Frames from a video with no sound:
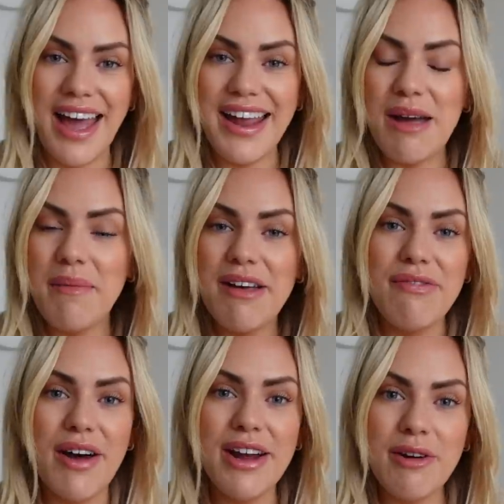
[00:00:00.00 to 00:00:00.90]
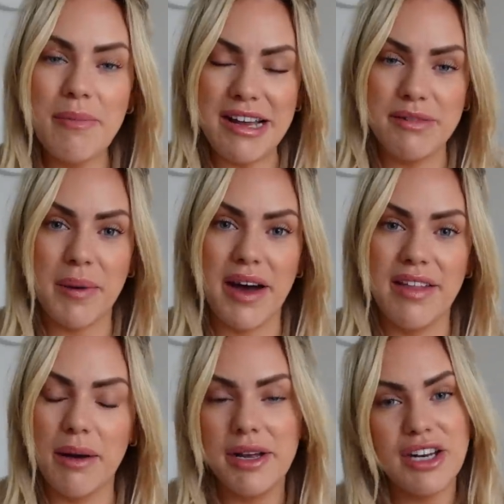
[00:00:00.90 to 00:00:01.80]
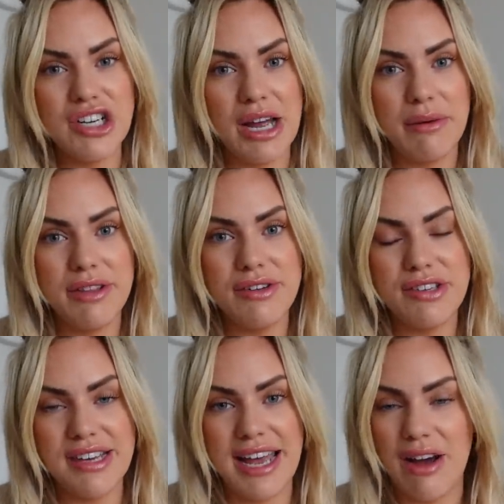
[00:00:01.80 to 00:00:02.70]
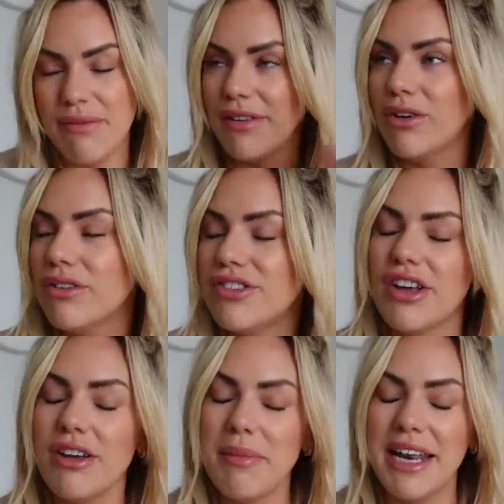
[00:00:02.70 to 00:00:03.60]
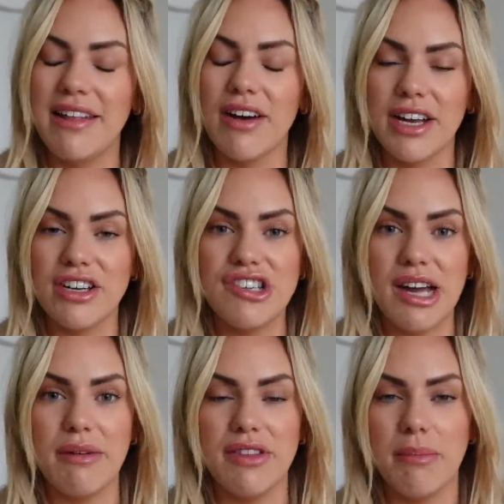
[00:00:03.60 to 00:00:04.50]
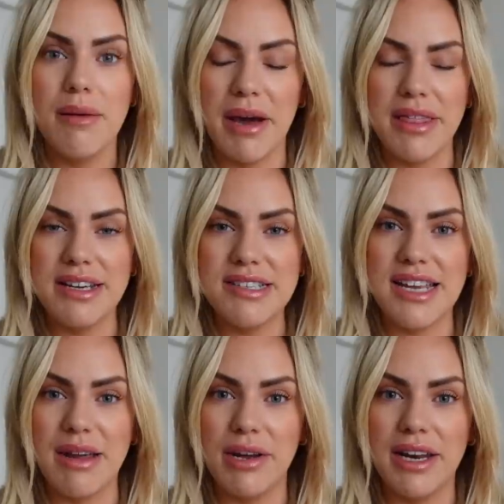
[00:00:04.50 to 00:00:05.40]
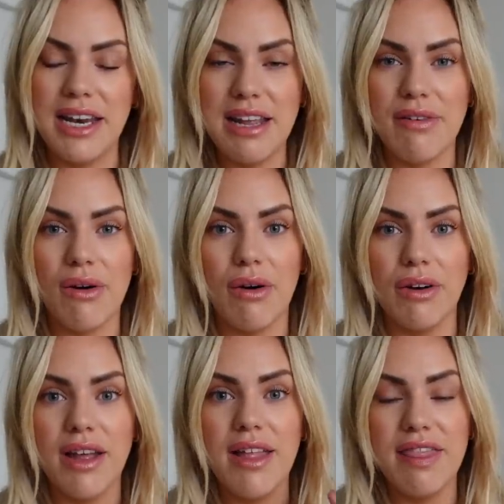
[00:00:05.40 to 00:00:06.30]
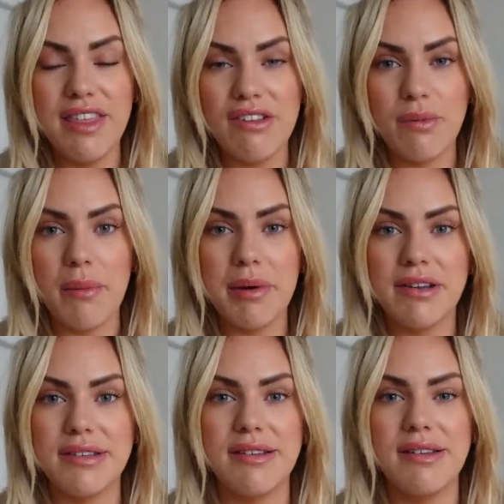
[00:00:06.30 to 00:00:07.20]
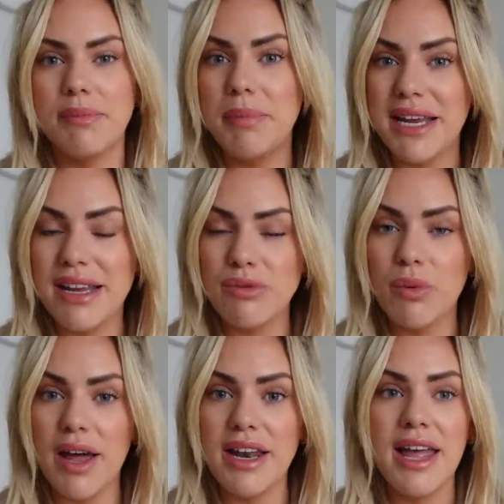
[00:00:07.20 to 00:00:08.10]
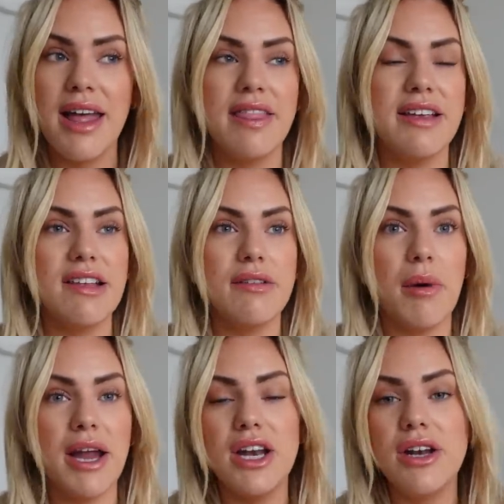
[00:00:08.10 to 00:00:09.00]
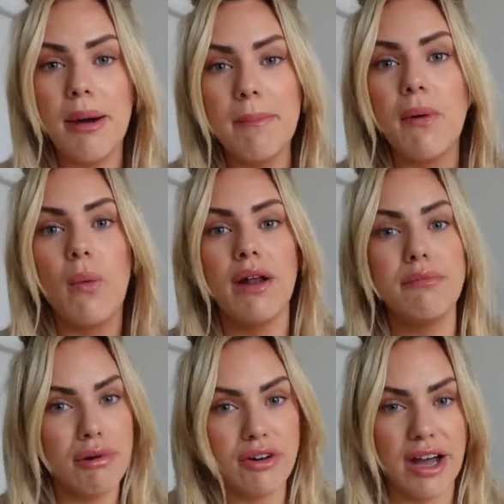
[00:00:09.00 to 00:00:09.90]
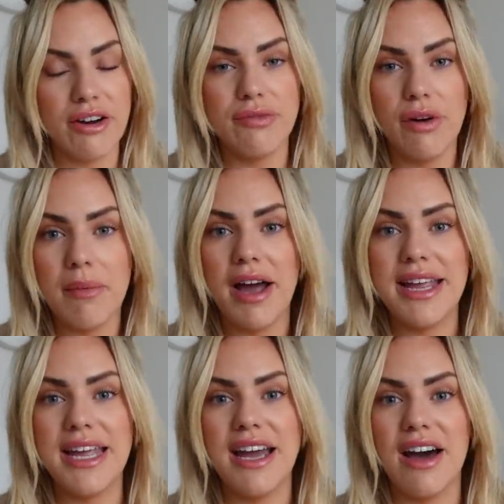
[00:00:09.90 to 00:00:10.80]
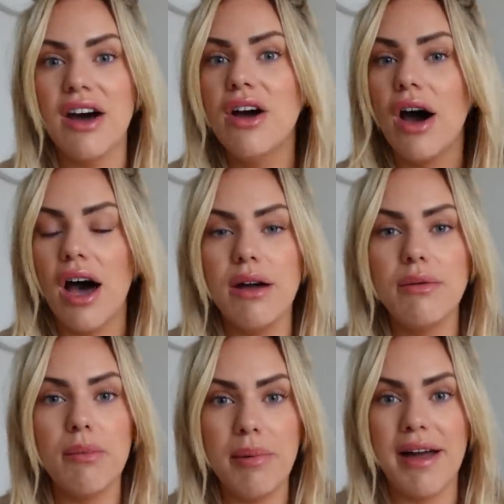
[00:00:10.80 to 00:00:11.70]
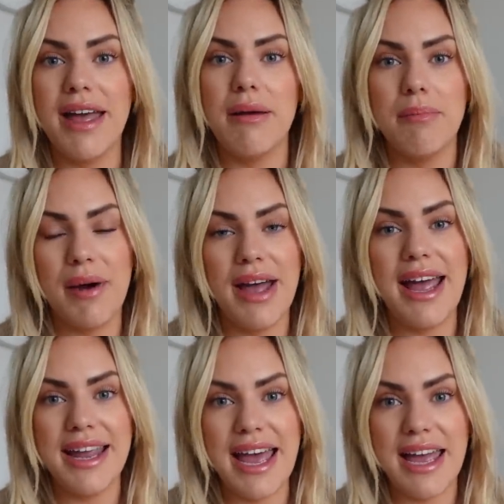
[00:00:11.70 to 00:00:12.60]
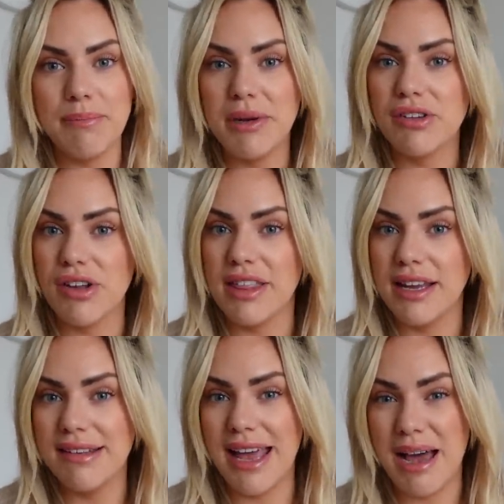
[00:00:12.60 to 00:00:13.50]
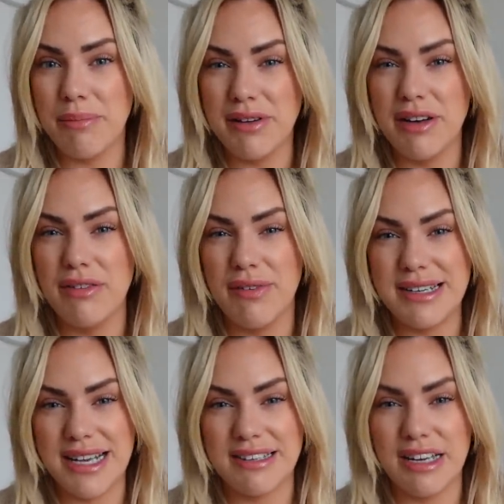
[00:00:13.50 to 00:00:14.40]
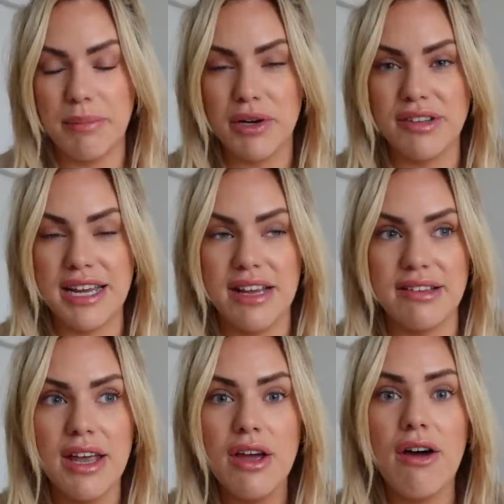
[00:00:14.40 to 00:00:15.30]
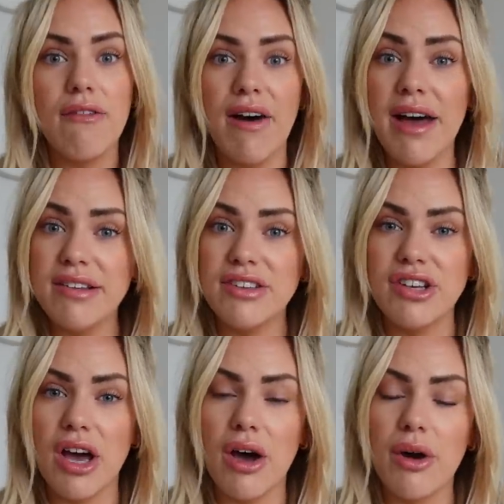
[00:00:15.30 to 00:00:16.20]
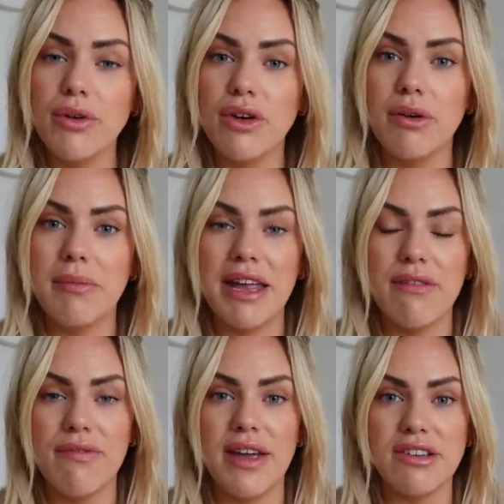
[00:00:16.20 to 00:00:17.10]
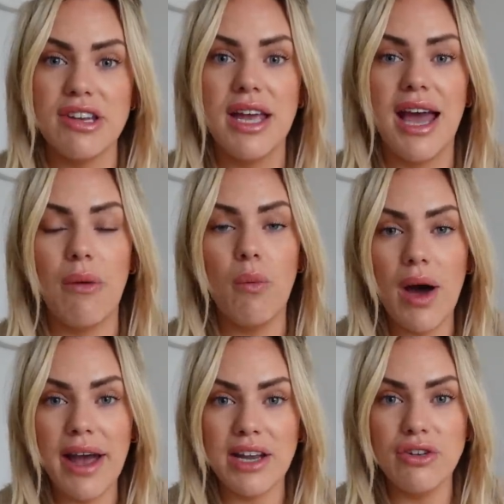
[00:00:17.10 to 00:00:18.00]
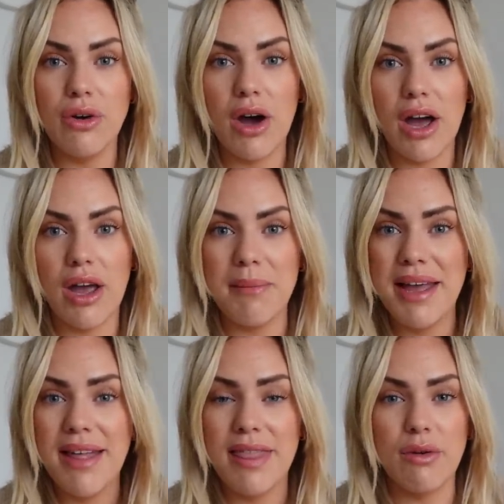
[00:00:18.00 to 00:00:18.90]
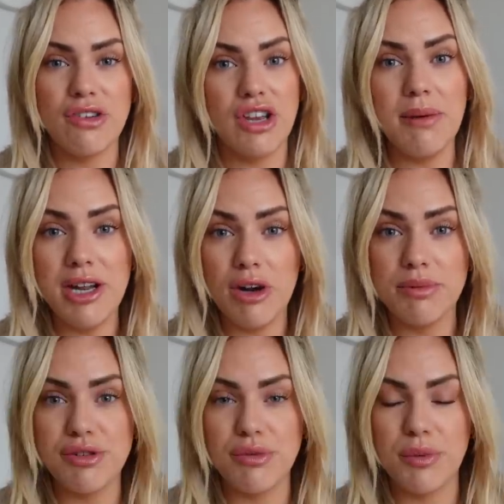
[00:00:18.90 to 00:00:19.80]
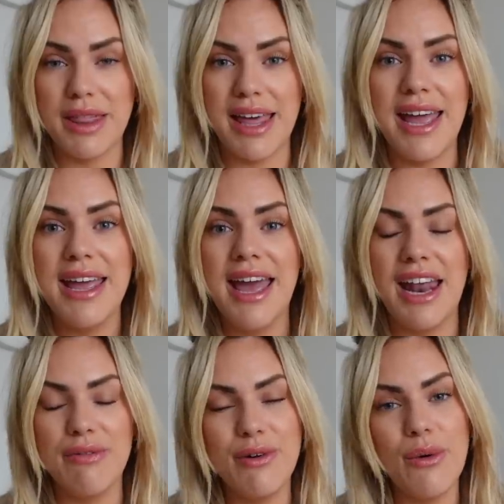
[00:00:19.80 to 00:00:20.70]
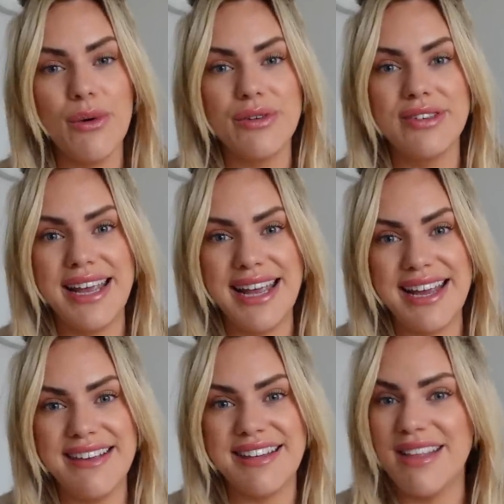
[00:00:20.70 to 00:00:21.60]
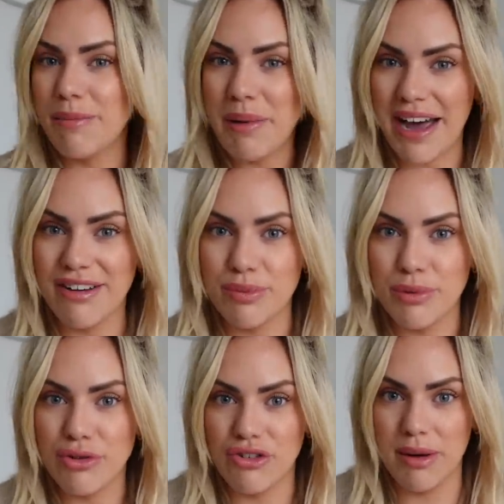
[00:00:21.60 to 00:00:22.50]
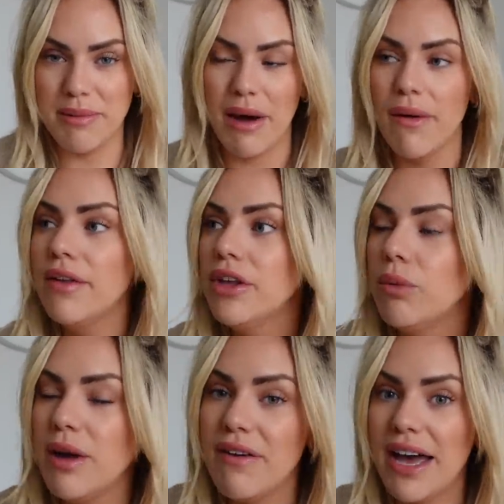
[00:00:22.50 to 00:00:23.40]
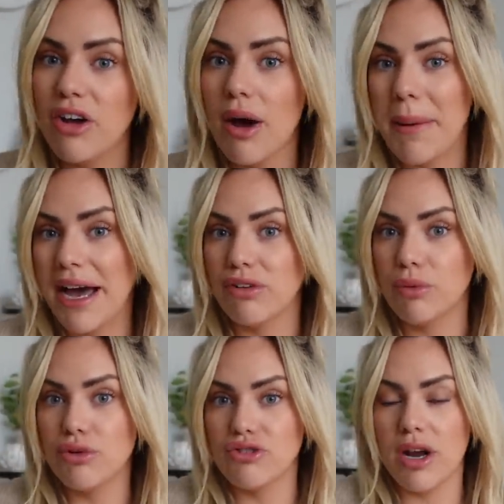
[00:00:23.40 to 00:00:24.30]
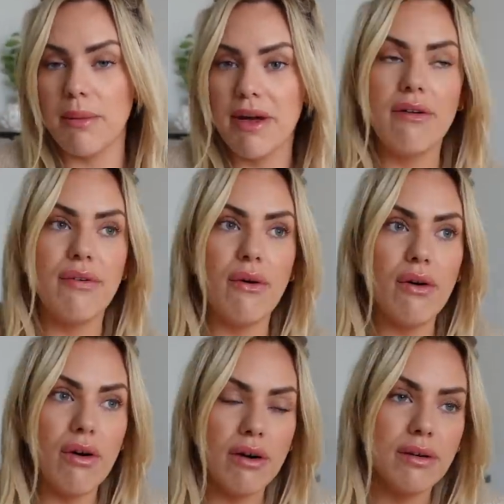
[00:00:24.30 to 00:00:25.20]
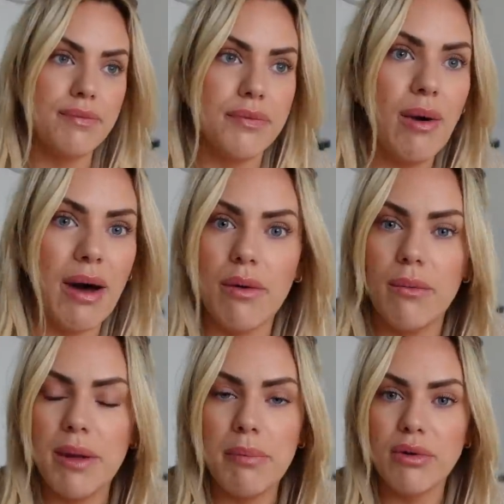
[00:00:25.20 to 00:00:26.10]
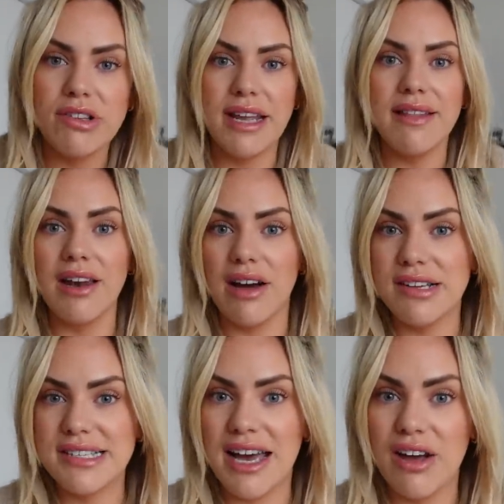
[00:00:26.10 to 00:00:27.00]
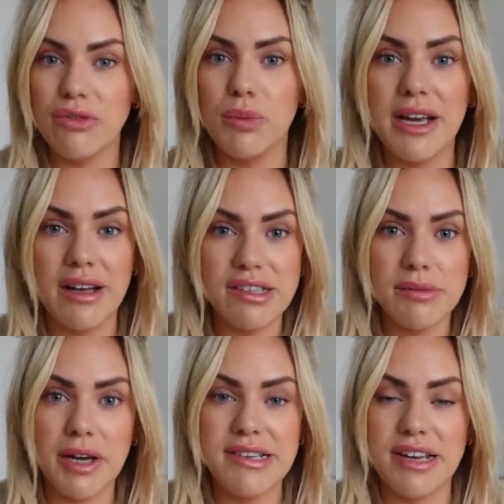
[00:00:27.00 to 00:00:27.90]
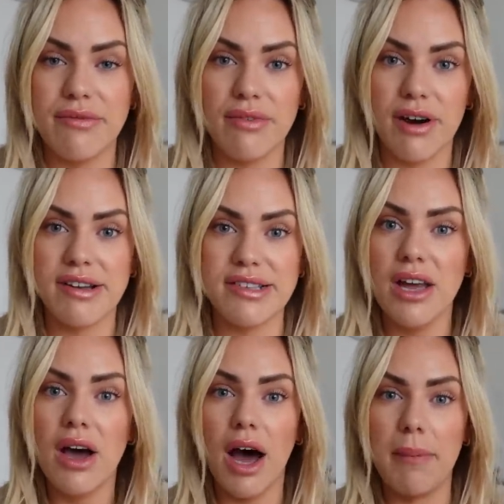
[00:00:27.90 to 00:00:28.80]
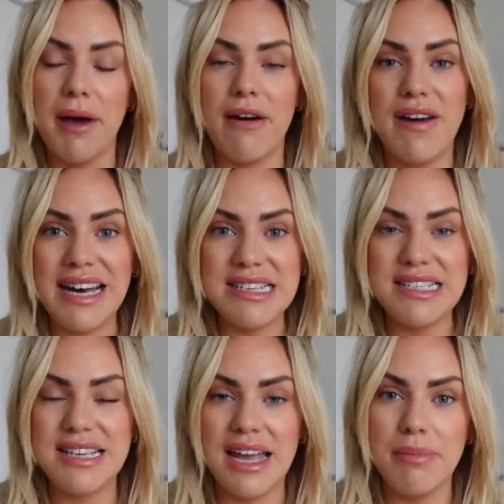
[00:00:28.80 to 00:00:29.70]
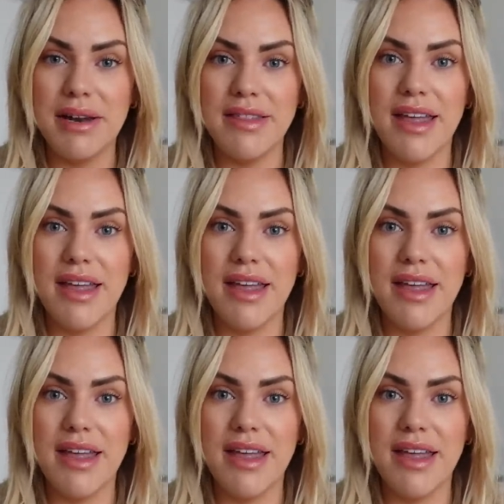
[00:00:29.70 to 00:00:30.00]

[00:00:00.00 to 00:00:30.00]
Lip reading: Okay, my final Best Buy that I'm going to share with you today. I've got so many that I can share with you, but I think today we're going to leave it on this one because this is the biggest one. This is my number one product from IKEA. I will buy it and buy it again because I think it's absolutely fantastic because it is versatile. You can make it fit and work in your home. There are so many options with it. And of course, it is the PAX wardrobe. Now, we've had our PAX wardrobe for, well, we bought it in the last house. We customized it for us. I put a vanity table in